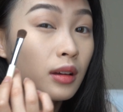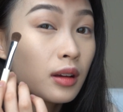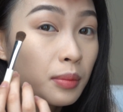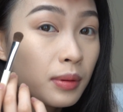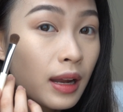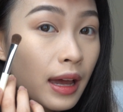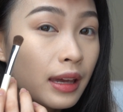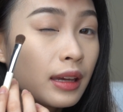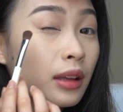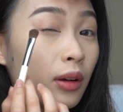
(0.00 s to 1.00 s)

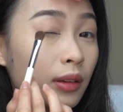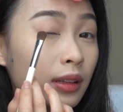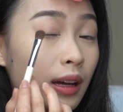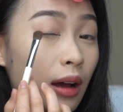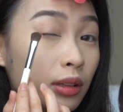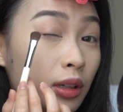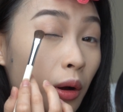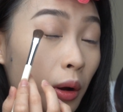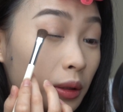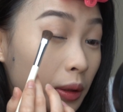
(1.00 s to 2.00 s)
applying it on the outer
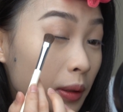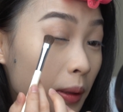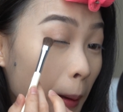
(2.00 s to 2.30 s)
corner,